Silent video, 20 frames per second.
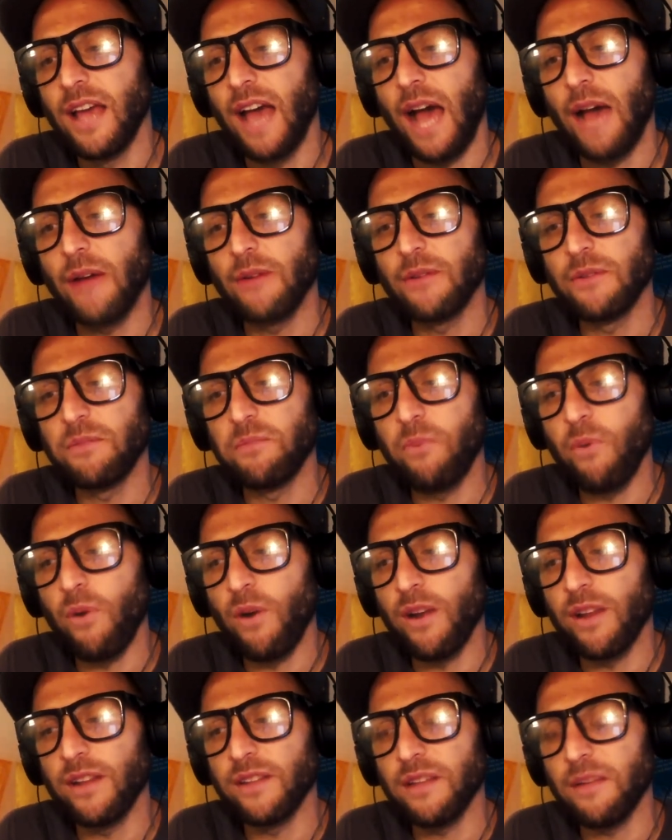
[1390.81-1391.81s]
I was
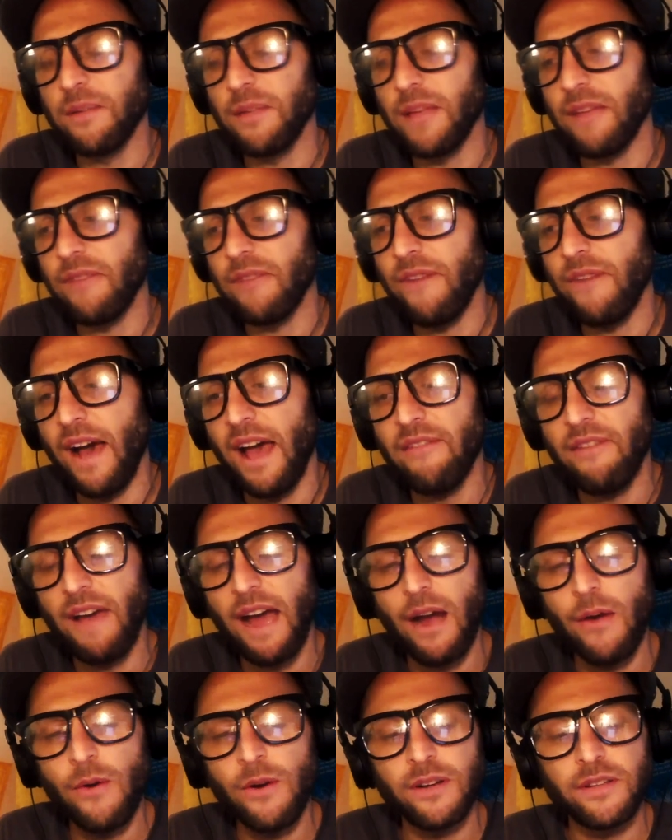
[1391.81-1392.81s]
born in something like 5
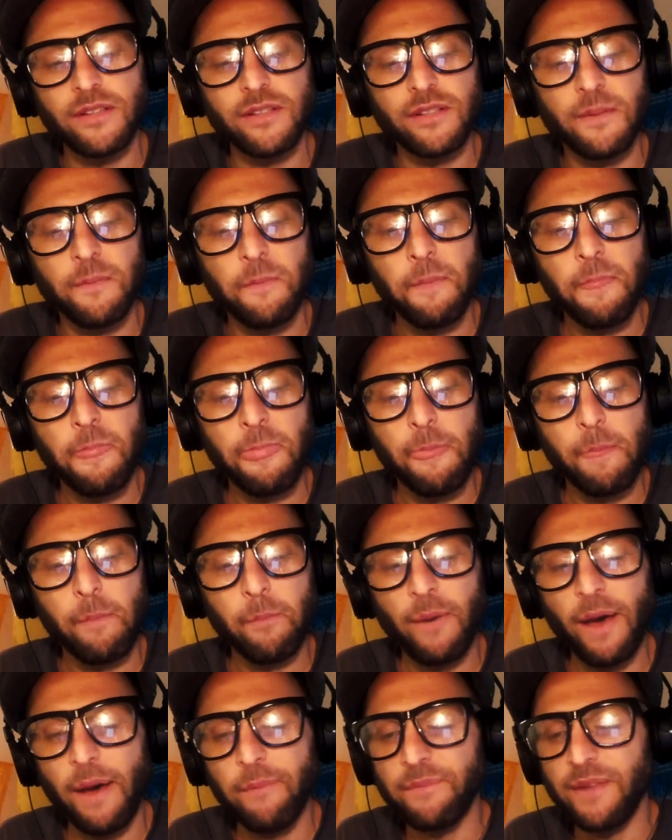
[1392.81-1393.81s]
hours,
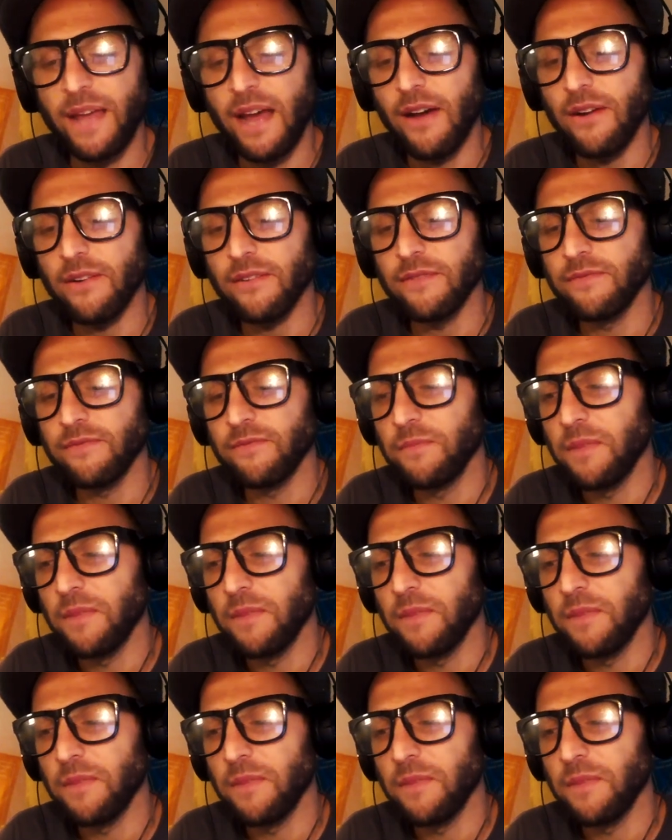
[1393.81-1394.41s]
popped out.